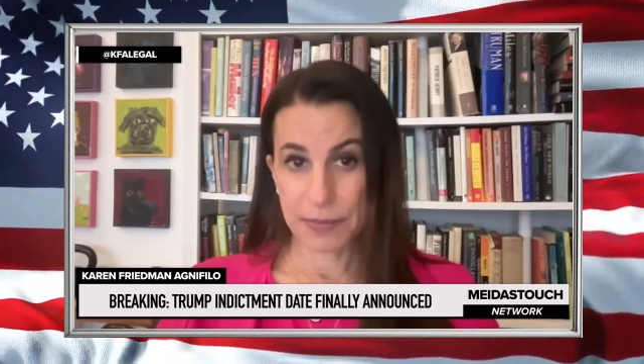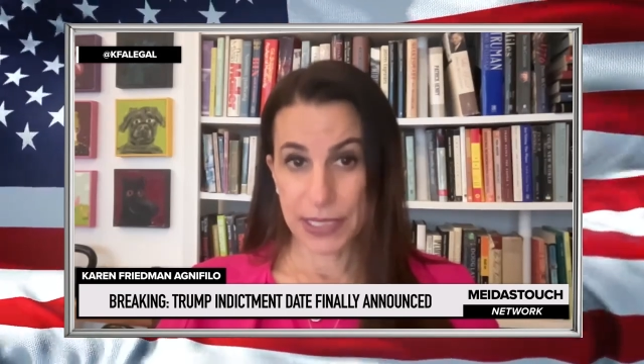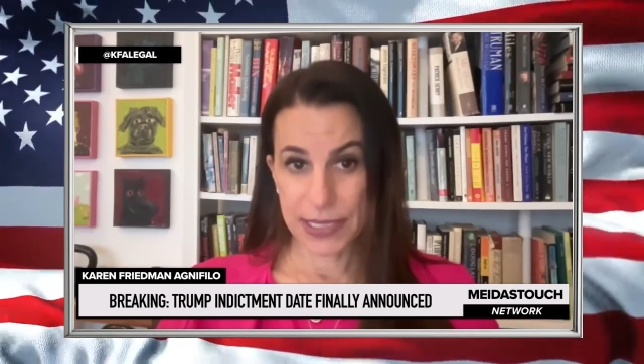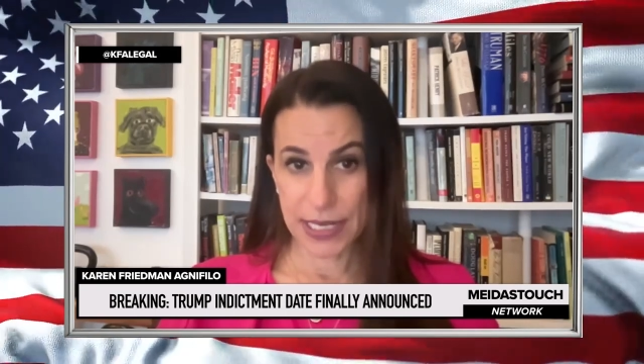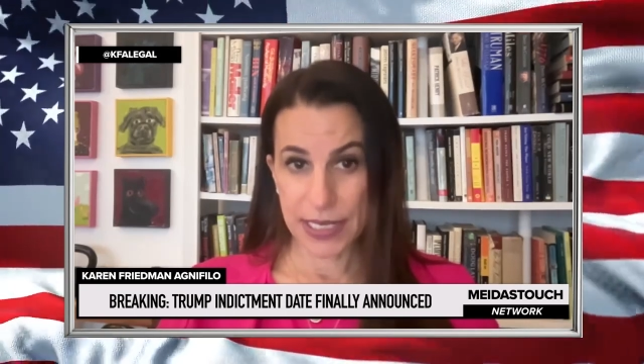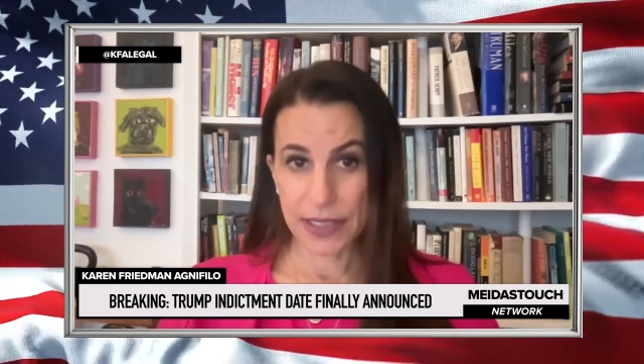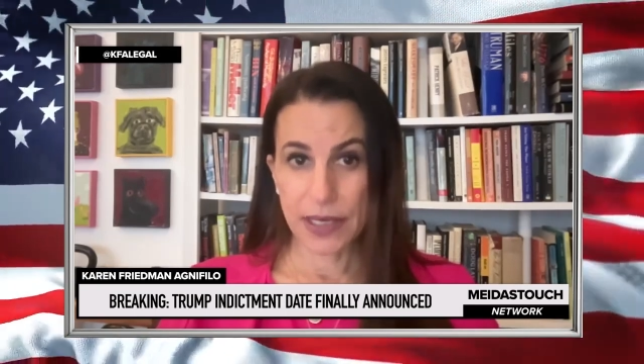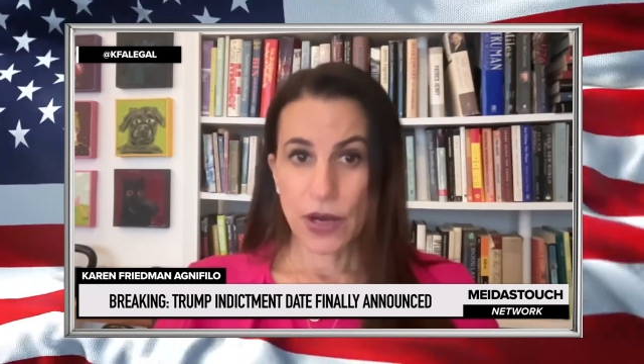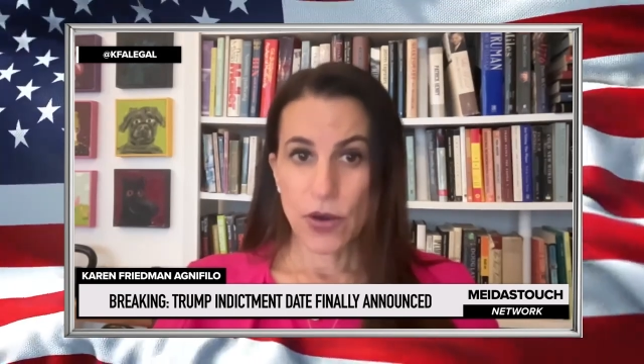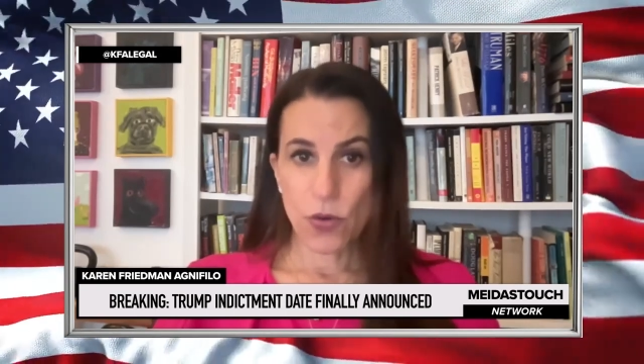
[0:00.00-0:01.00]
Monday,
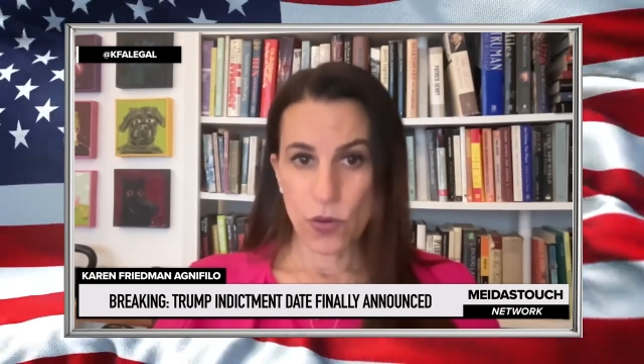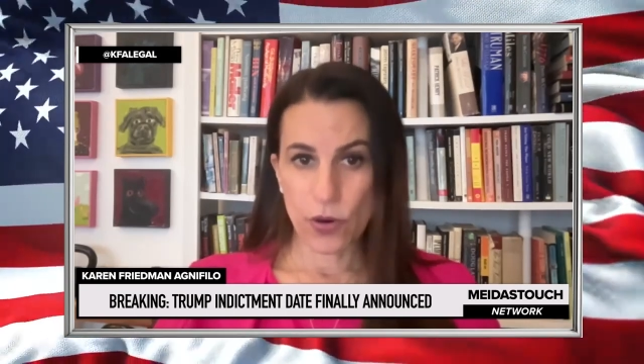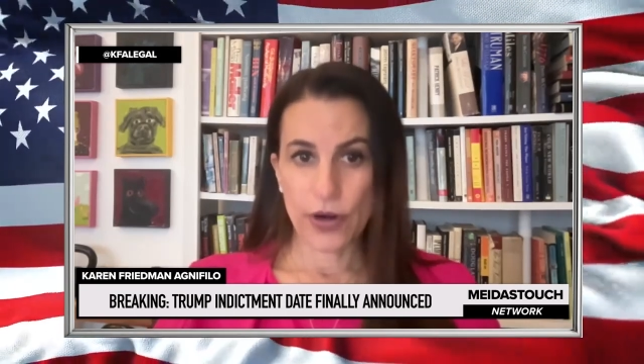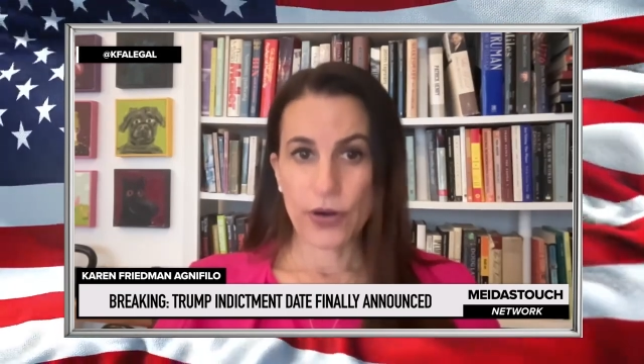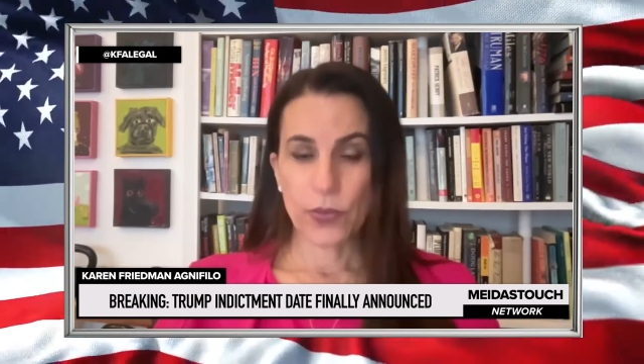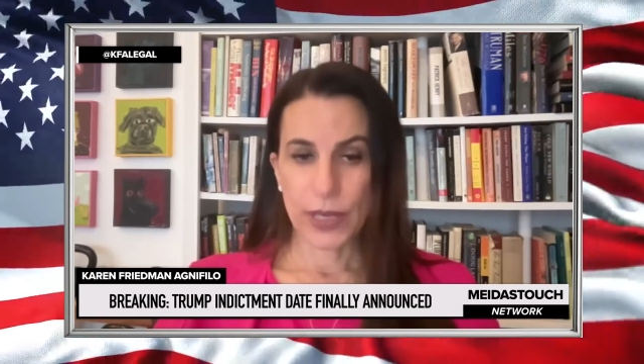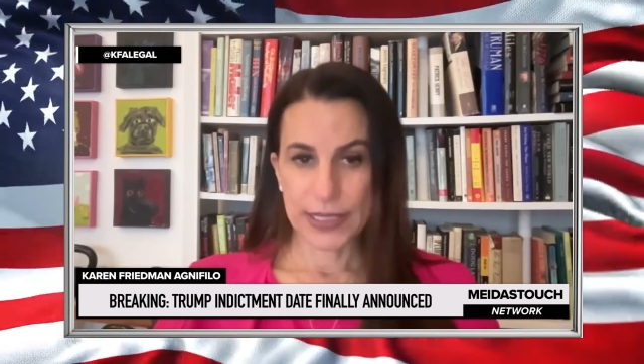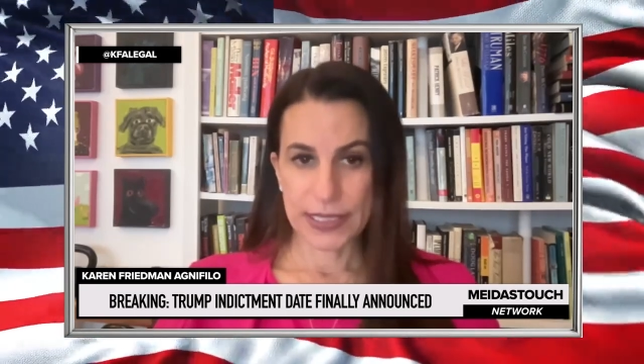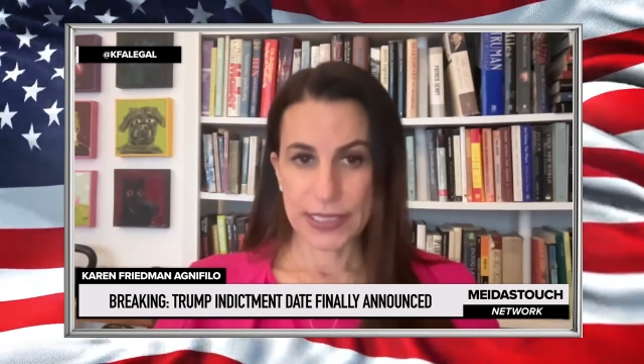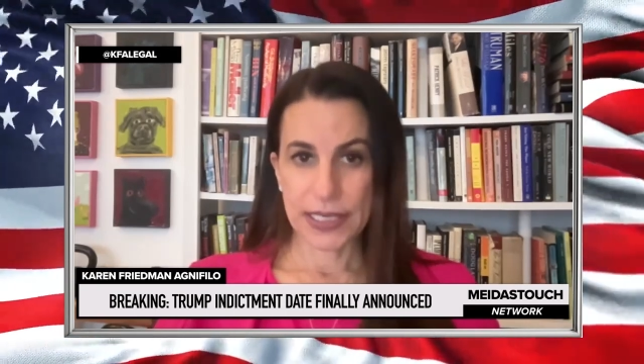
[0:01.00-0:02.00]
or
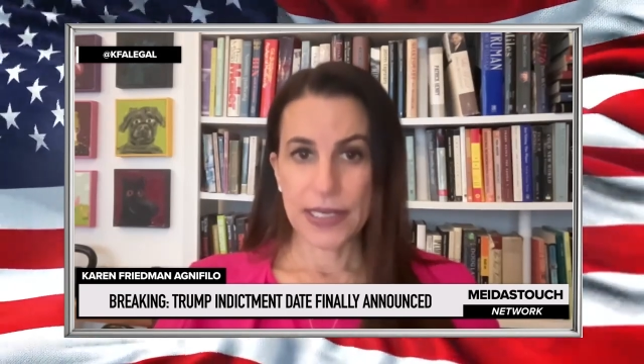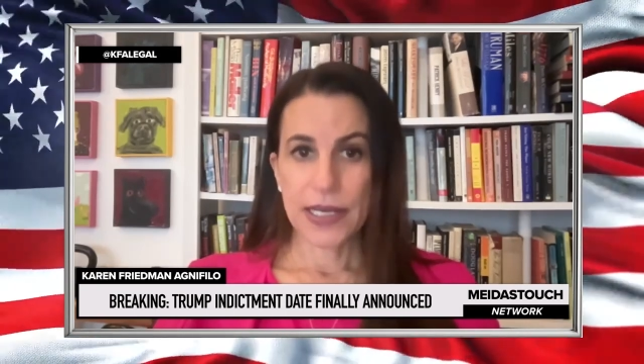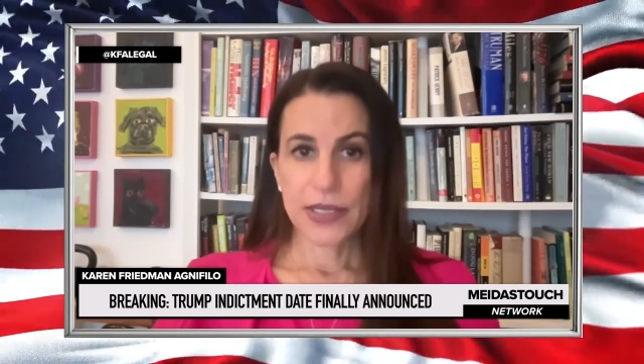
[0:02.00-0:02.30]
Wednesday.